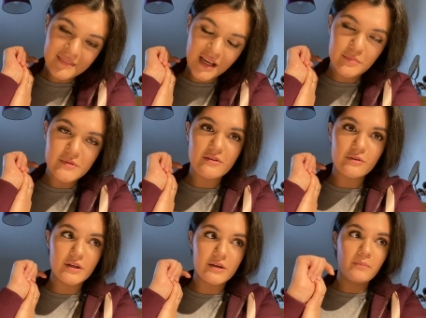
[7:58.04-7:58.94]

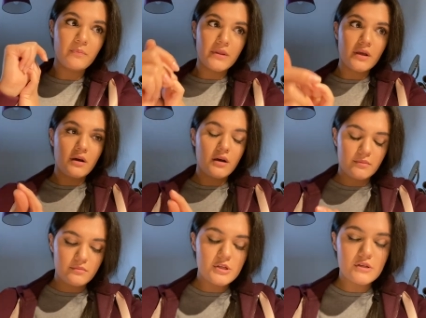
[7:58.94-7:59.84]
Absolutely.
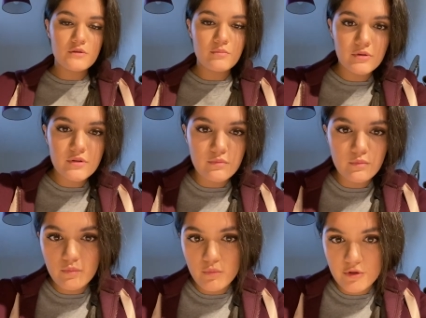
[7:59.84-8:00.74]
Just to build
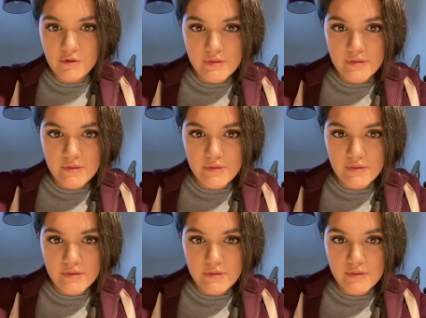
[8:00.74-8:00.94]
on what you